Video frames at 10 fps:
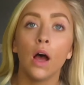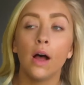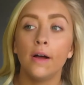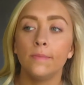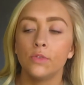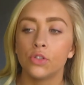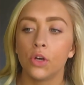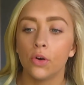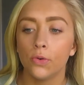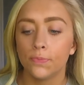
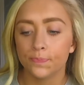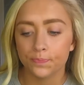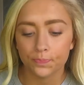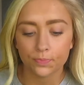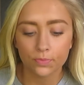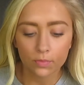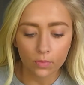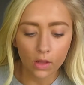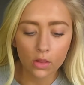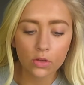So
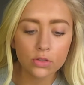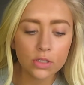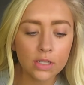there's